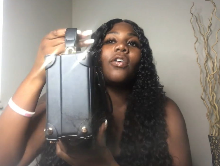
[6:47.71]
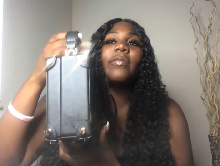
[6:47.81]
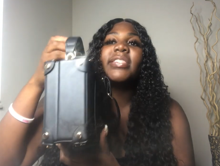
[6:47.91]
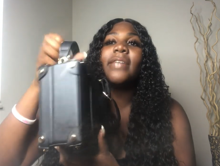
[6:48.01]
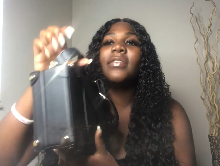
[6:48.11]

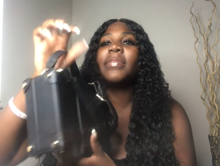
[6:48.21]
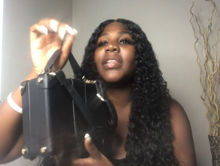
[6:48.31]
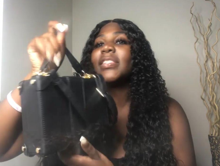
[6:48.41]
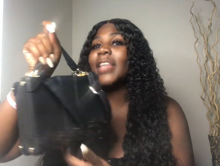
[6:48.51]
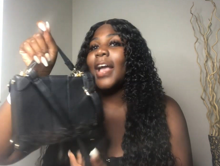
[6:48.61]
always have to be
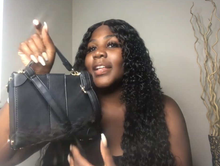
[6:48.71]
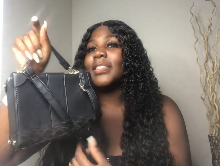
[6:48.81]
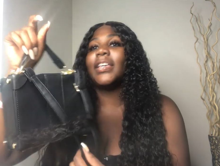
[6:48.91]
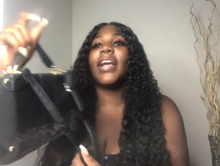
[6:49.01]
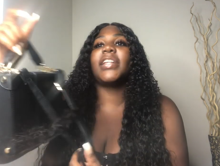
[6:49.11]
designer
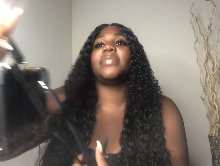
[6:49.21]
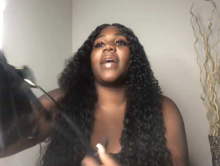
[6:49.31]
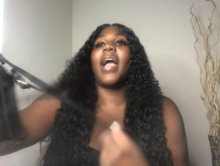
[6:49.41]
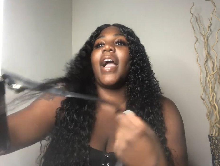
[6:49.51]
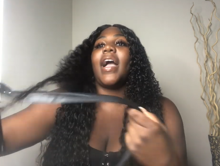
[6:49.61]
to catch
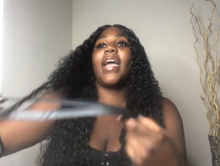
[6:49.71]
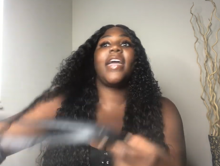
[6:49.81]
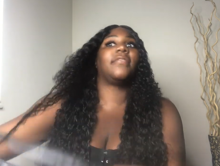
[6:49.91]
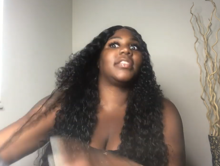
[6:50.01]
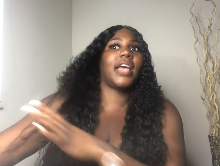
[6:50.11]
my eye. I
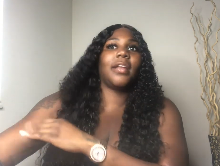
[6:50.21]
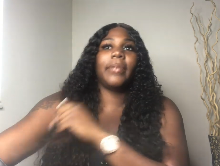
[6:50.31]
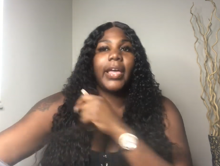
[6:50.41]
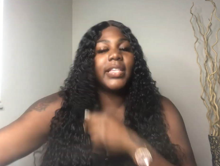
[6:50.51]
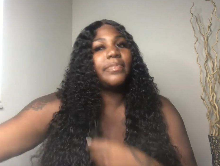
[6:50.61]
have designer
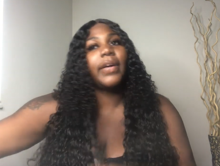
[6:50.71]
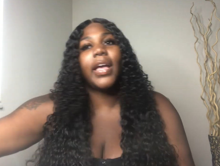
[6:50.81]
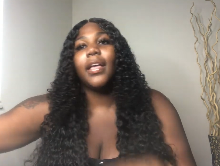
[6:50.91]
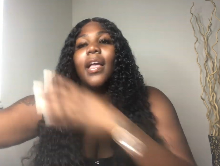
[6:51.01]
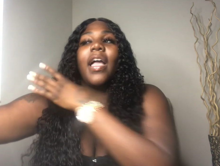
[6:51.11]
bags,
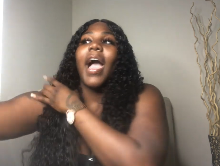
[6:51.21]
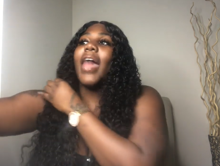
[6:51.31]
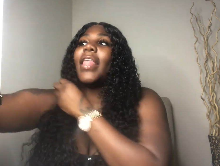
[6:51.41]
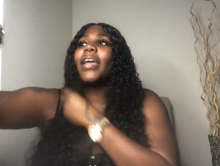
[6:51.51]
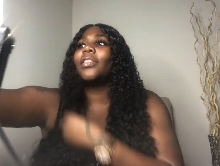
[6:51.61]
but
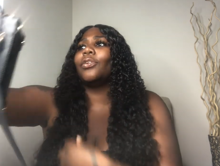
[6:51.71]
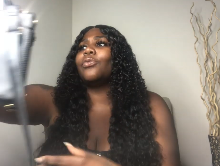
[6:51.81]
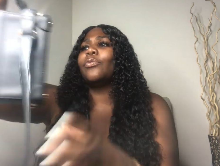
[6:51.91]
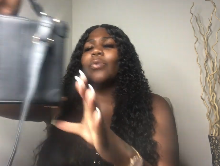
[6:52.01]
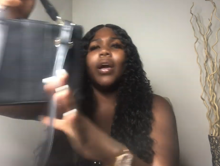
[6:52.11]
I like
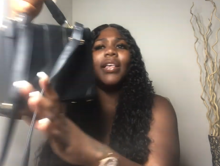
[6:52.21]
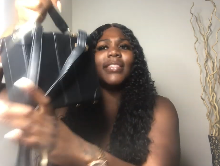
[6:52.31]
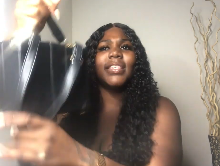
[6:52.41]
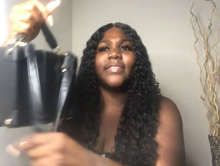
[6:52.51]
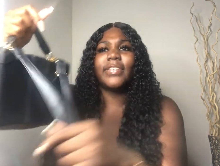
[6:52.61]
little
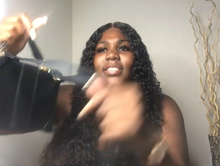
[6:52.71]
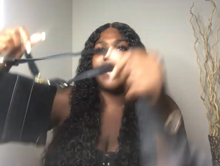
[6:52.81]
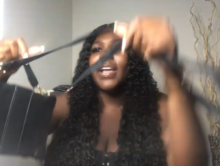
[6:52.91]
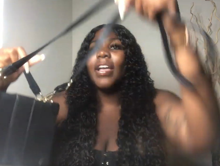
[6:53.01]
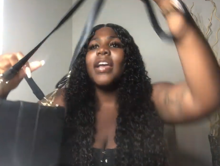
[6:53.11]
accessories,
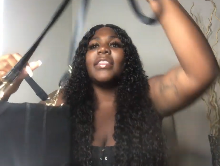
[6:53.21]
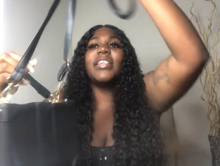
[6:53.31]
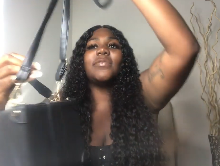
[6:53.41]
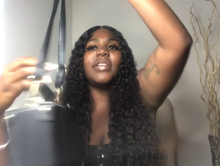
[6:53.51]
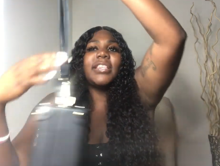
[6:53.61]
right?
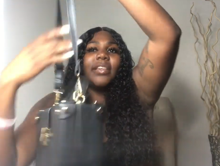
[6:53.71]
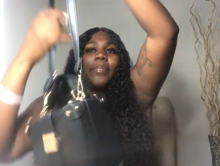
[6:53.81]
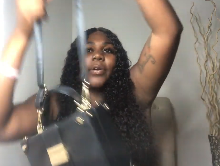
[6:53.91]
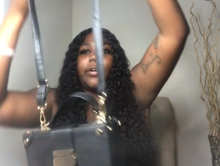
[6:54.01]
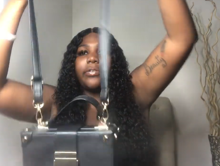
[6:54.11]
This one is a
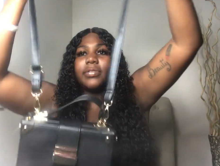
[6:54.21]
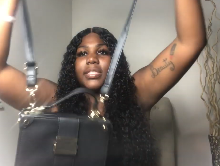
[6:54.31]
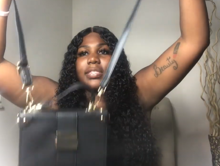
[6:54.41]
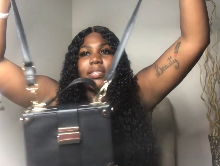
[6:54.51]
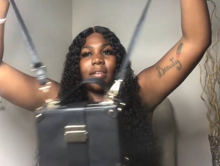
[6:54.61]

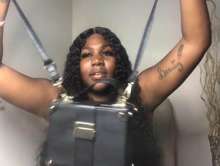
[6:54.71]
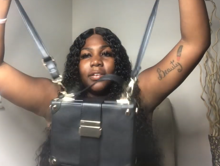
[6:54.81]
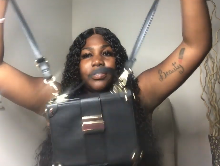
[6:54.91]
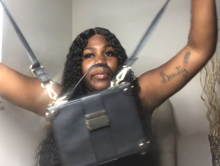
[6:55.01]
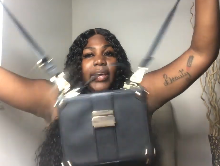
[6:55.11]
purse.
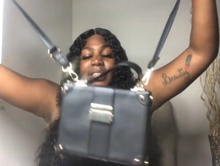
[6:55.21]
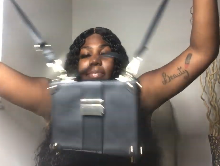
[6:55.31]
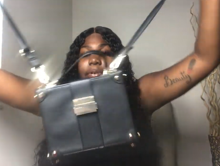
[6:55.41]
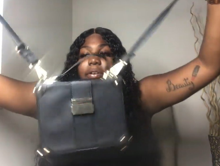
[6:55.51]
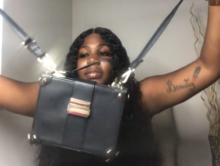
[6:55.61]
You can wear it as
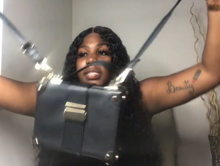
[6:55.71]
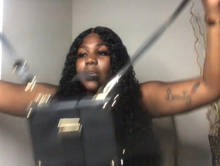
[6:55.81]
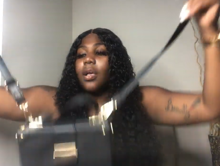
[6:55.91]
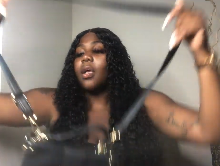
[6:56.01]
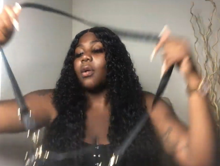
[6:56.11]
a purse
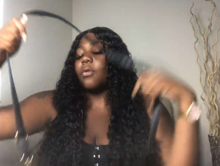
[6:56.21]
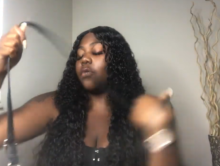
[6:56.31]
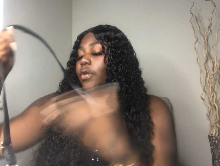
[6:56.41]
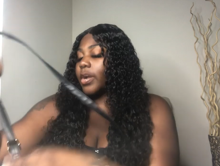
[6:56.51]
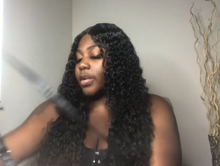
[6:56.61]

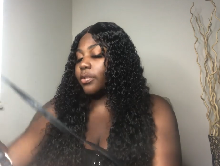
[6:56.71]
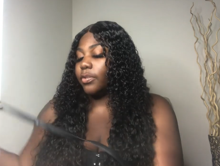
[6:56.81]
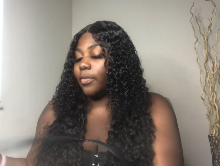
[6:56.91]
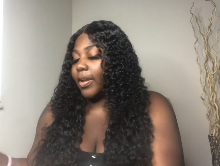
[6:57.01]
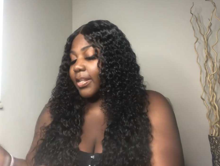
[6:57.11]
or you
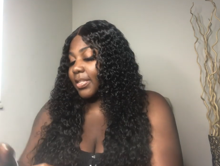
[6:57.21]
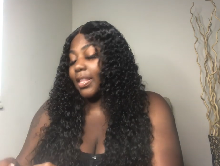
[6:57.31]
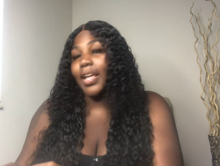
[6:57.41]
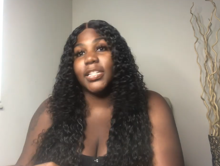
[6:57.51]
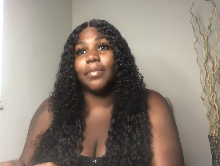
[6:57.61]
can wear it as a
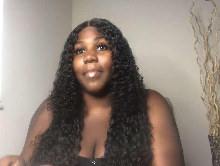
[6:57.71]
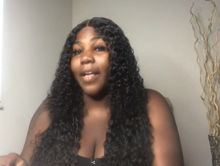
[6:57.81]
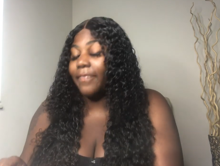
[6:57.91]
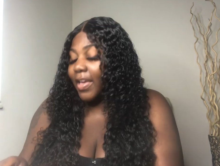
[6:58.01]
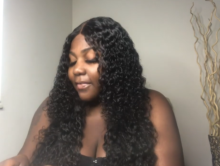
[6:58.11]
clutch.
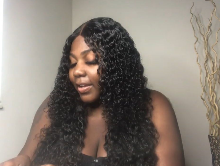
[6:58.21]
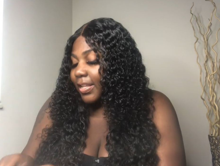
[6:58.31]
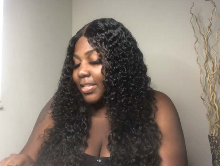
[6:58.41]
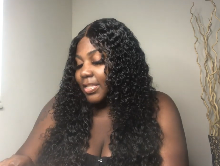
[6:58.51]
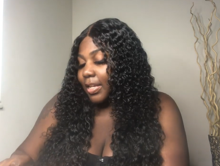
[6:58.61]
My favorite
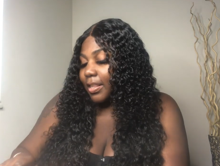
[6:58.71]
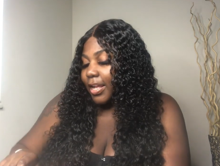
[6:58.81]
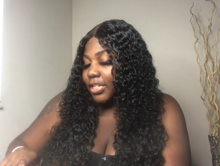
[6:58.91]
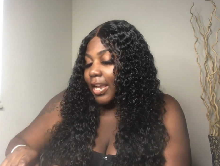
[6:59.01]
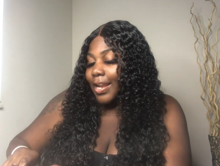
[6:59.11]
is as a
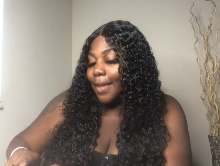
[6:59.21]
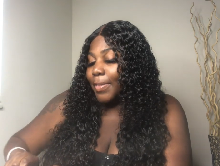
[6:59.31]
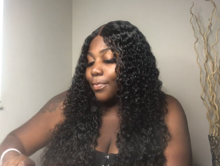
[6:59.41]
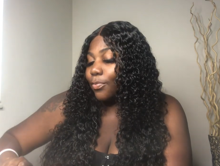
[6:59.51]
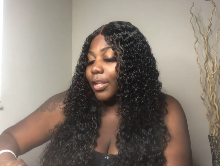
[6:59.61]
clutch, and
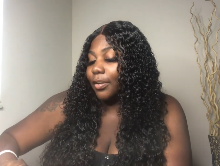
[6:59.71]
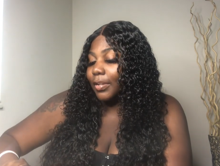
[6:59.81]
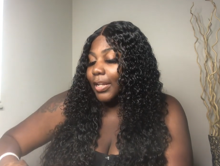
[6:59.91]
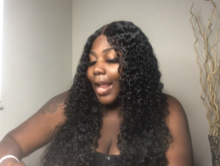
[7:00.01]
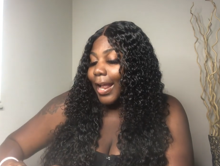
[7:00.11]
people
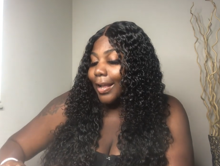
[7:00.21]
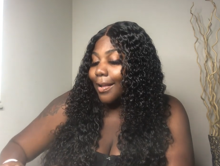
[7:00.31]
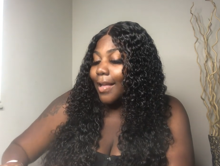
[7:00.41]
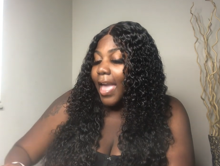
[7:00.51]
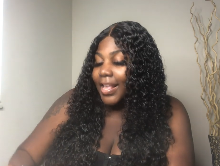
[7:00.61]
literally like
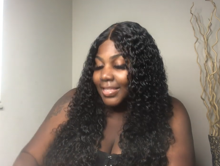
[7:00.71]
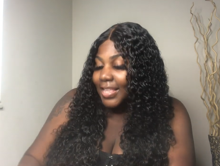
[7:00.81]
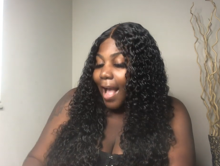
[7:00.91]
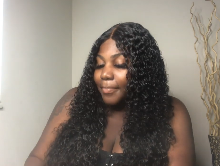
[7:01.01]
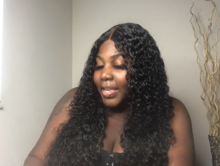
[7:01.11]

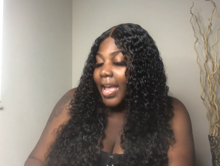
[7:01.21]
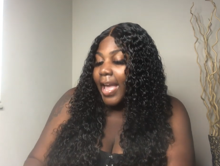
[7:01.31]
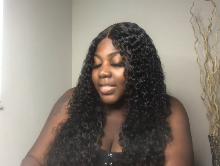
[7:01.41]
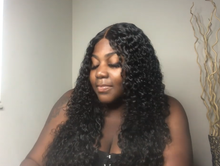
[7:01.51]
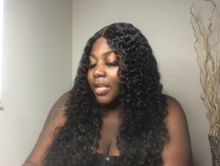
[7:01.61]
stop me and ask